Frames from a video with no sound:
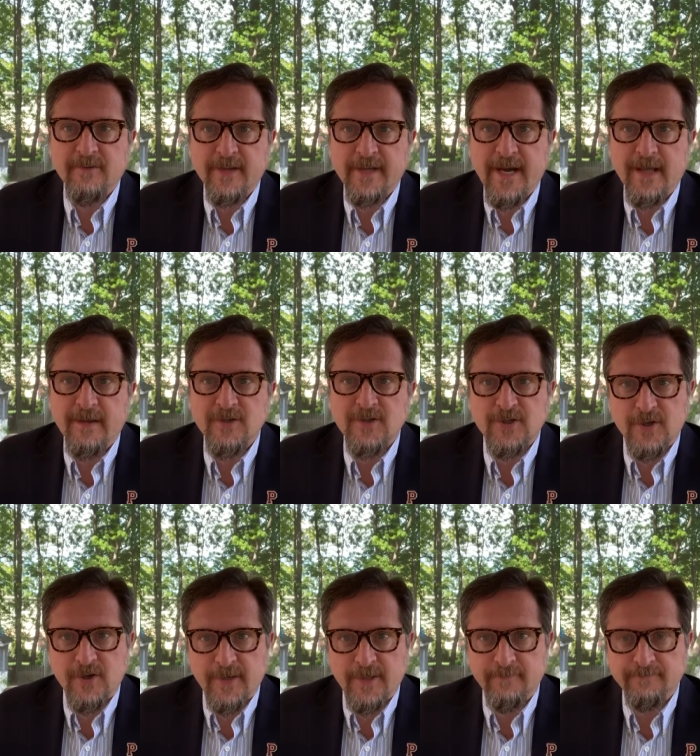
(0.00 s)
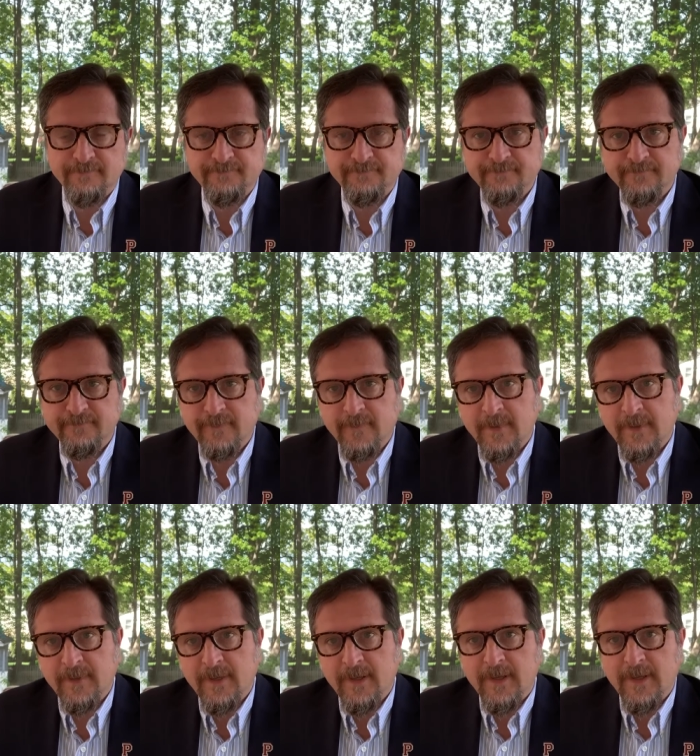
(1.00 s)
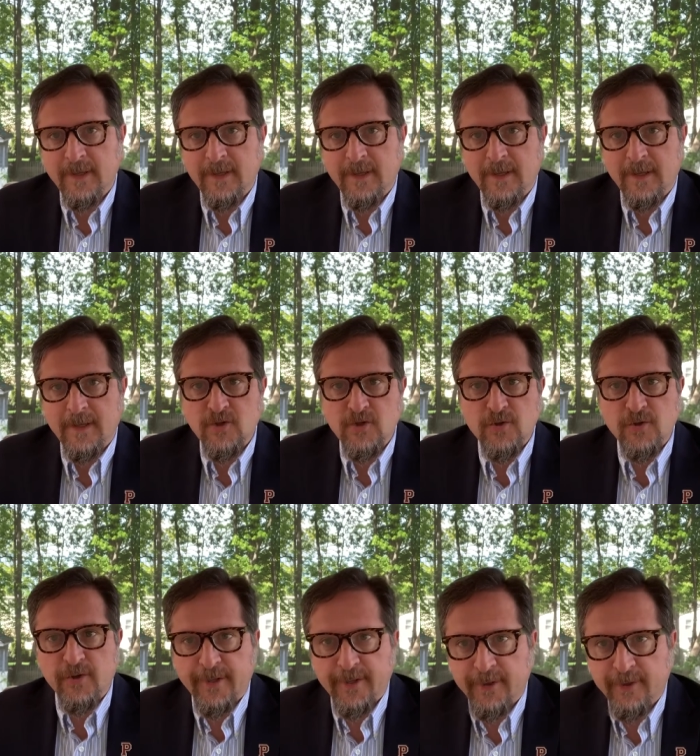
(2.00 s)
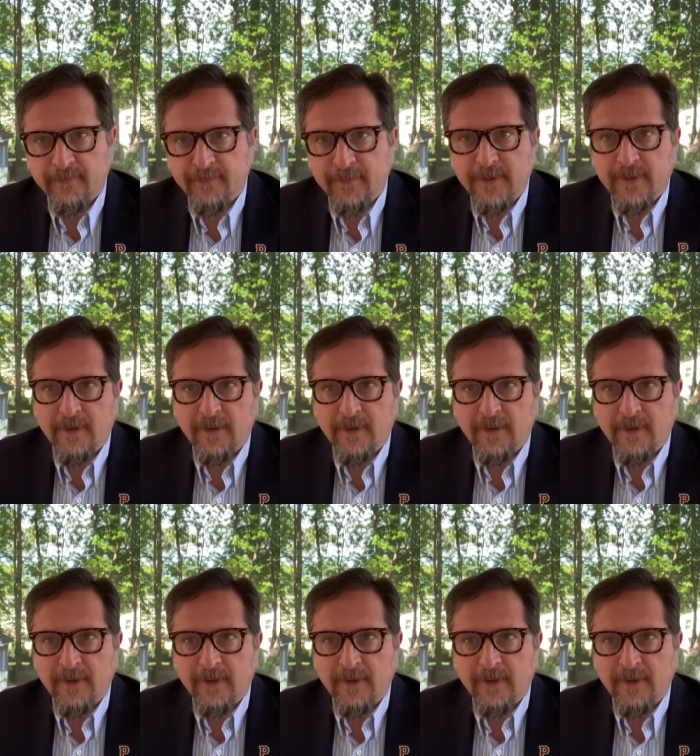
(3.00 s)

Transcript: for the college journey. In junior year,